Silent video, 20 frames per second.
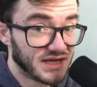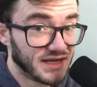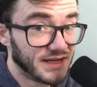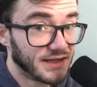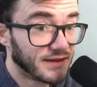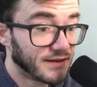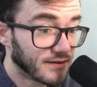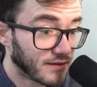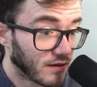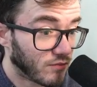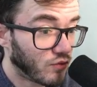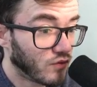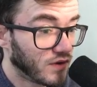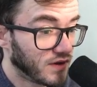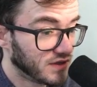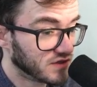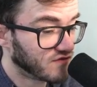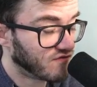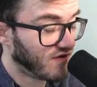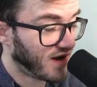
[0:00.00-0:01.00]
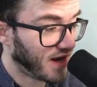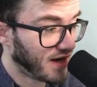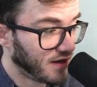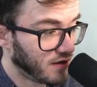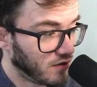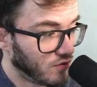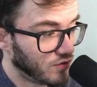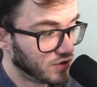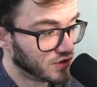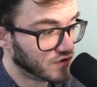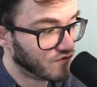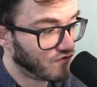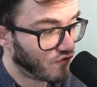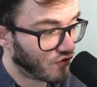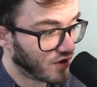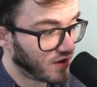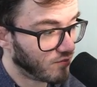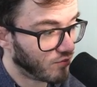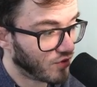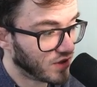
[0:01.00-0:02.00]
It doubled its value, which is
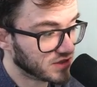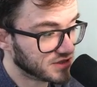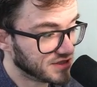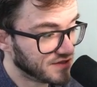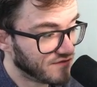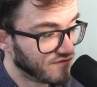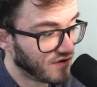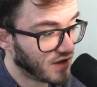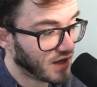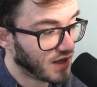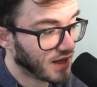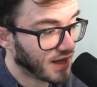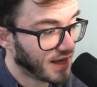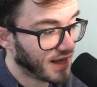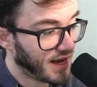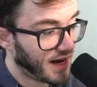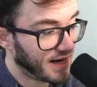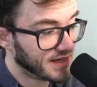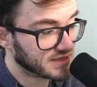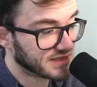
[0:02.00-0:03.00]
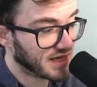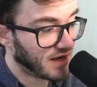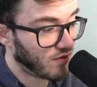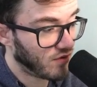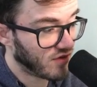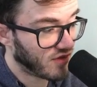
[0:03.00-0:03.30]
very impressive. And it's now at